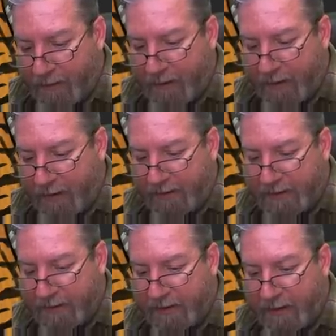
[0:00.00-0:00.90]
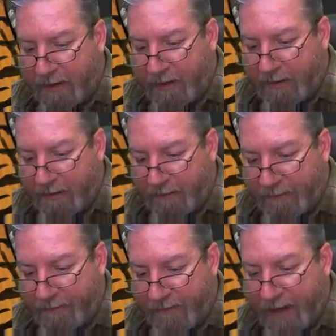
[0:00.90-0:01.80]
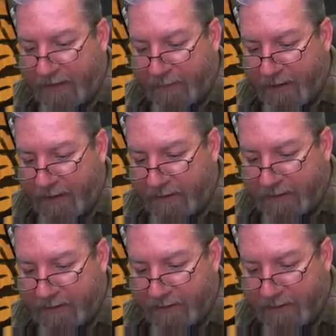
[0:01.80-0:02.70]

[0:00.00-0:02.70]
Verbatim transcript: and it's uh, that to me is